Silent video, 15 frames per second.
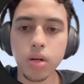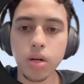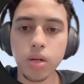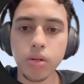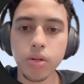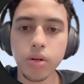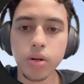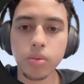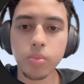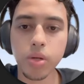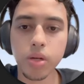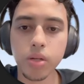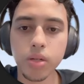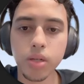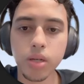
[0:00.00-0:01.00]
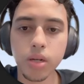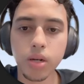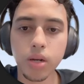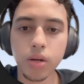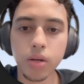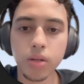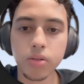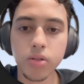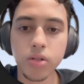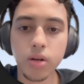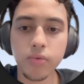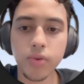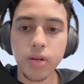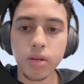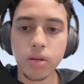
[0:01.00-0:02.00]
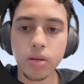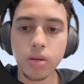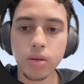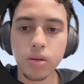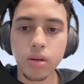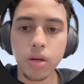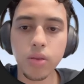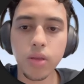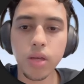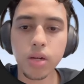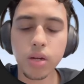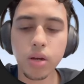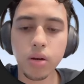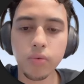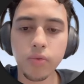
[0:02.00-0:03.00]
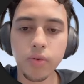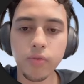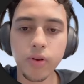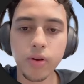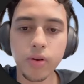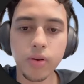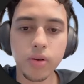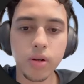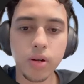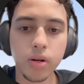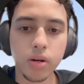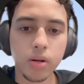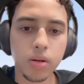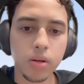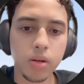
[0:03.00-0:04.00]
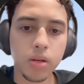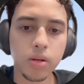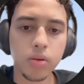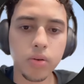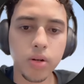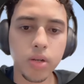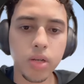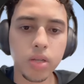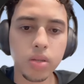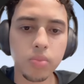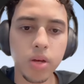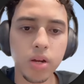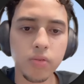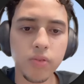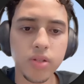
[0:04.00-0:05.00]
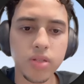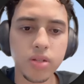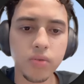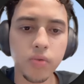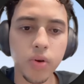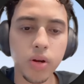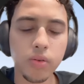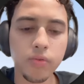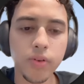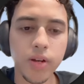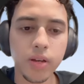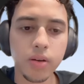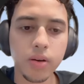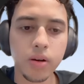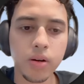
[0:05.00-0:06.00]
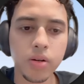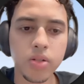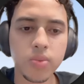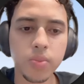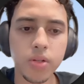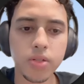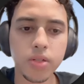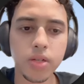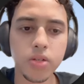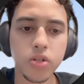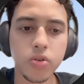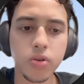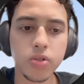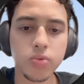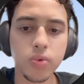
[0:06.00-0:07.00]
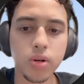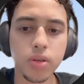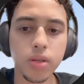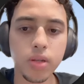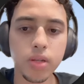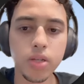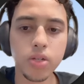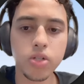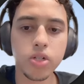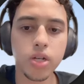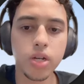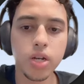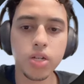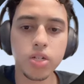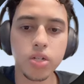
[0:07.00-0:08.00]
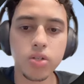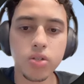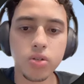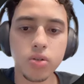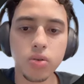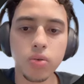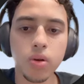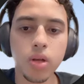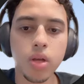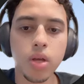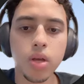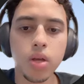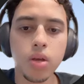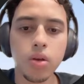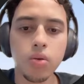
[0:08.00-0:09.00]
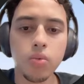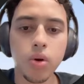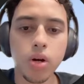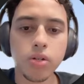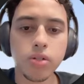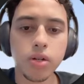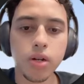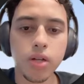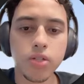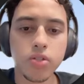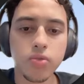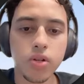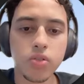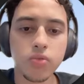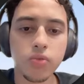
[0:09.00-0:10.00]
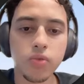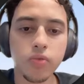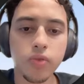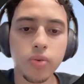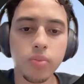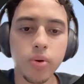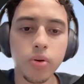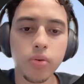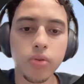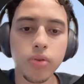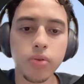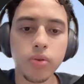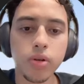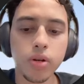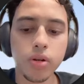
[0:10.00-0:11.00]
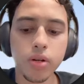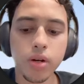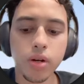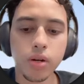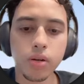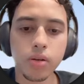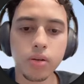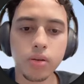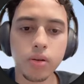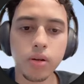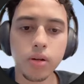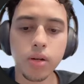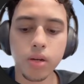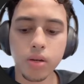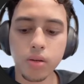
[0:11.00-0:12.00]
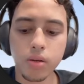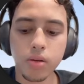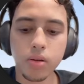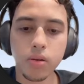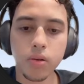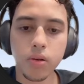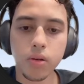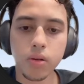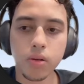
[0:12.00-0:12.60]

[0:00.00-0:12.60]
durability and longevity, and then comfort for your dog and owner. You get the benefits of well-fitting harness plus a trustworthy leash connection, so walks are less stressful for both you and your dog. Okay, good.